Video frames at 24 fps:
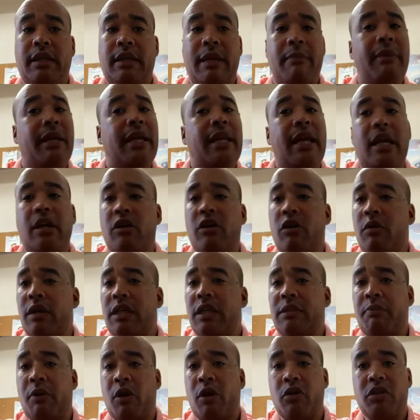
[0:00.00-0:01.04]
They may not
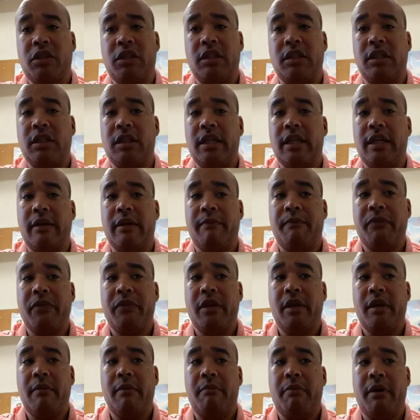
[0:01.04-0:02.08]
know us personally,
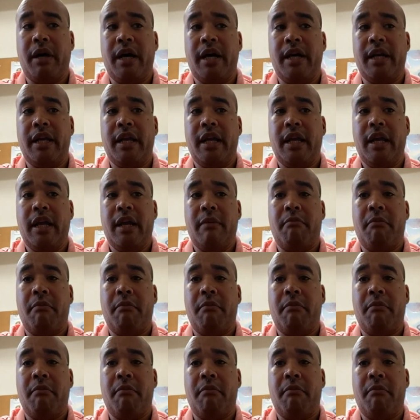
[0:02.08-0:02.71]
but